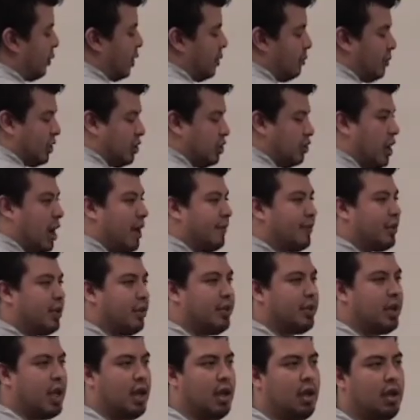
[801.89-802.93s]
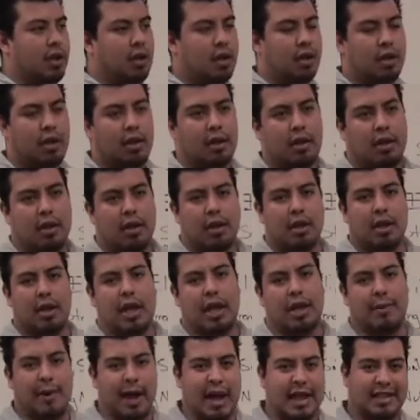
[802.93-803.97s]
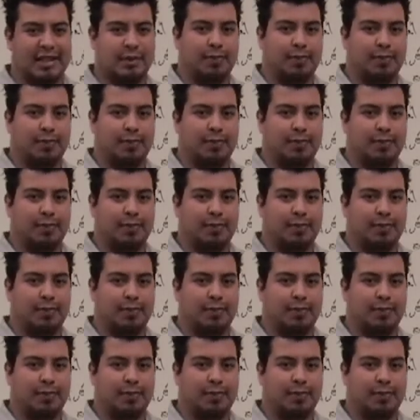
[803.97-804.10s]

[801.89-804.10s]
Pretty much you have to think, am I